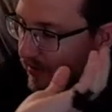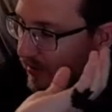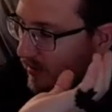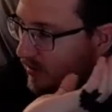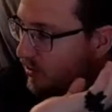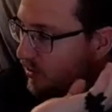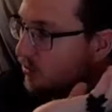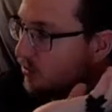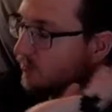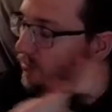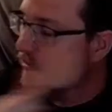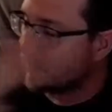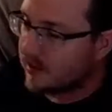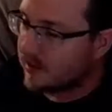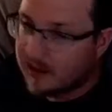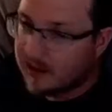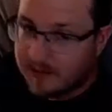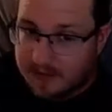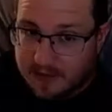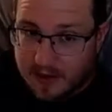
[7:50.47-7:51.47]
is super
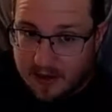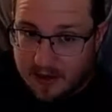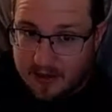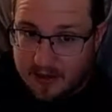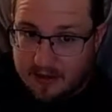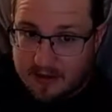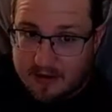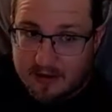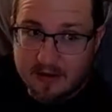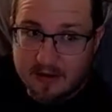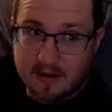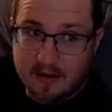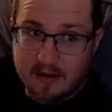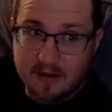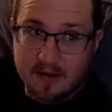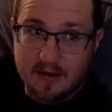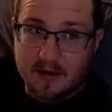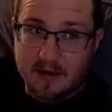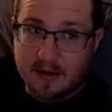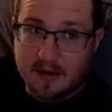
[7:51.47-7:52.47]
sci-fi
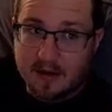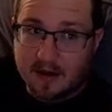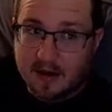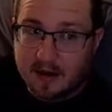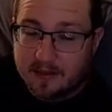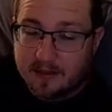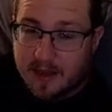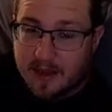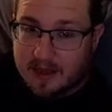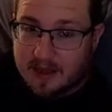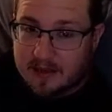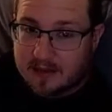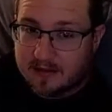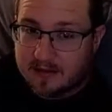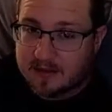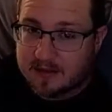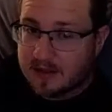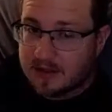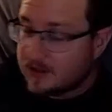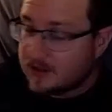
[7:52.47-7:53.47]
as
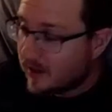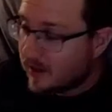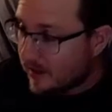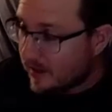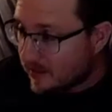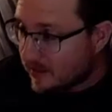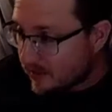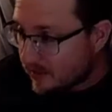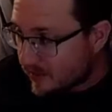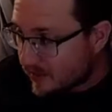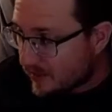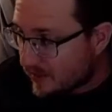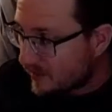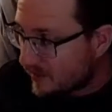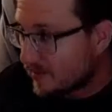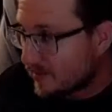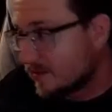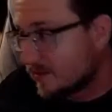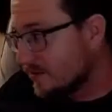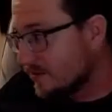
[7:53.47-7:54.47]
of today's
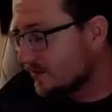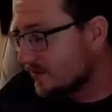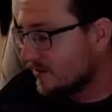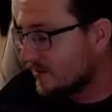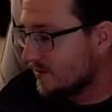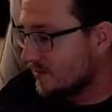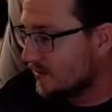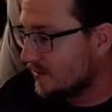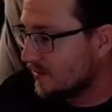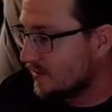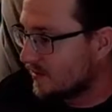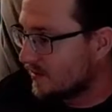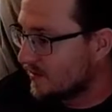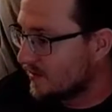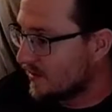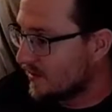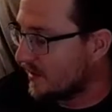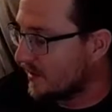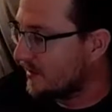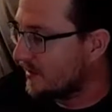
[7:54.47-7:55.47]

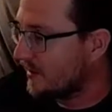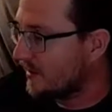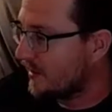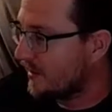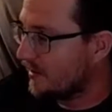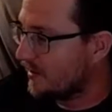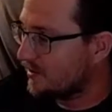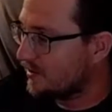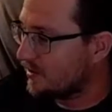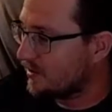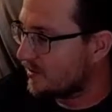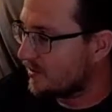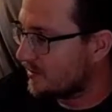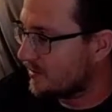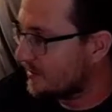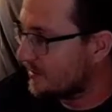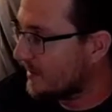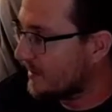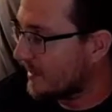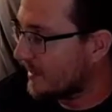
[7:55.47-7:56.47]
day and age.
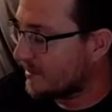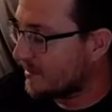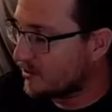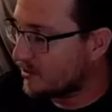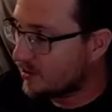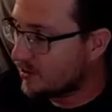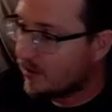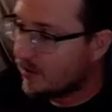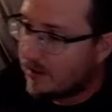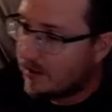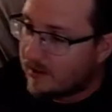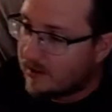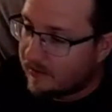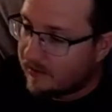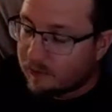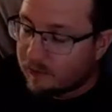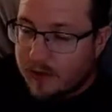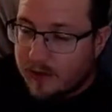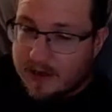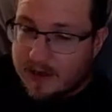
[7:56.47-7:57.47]
To make a suit,
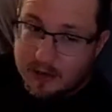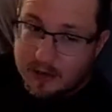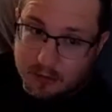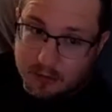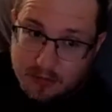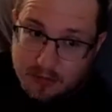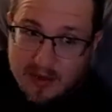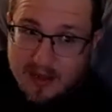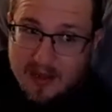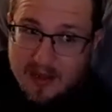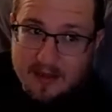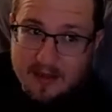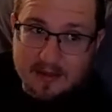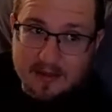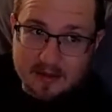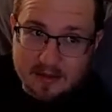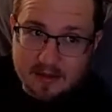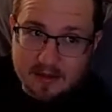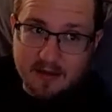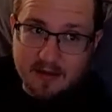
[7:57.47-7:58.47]
we can do planes
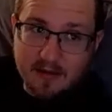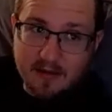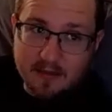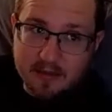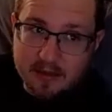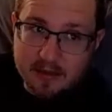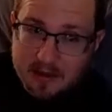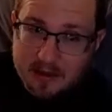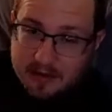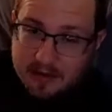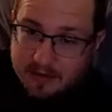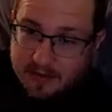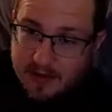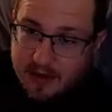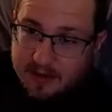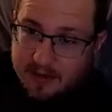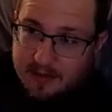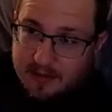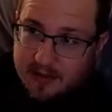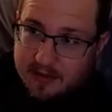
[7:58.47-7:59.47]
and stuff.
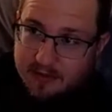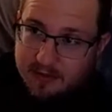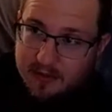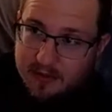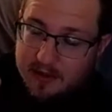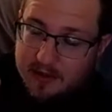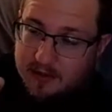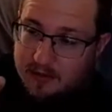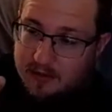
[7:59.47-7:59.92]
I believe we could